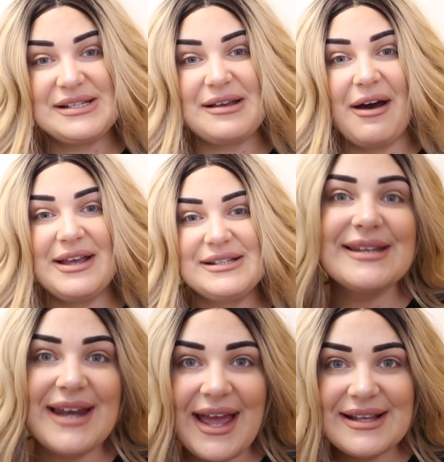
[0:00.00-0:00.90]
size.
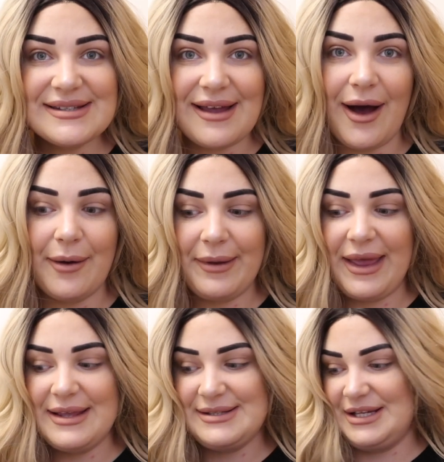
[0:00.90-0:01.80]
So next up
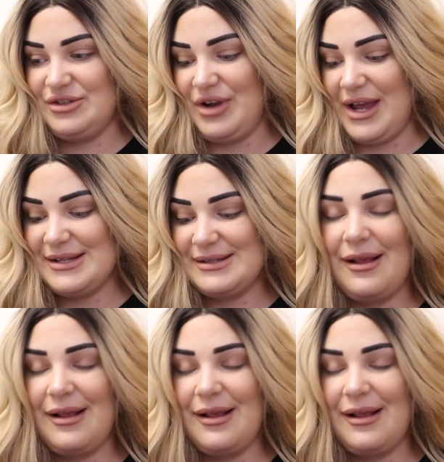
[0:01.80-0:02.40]
is this dress.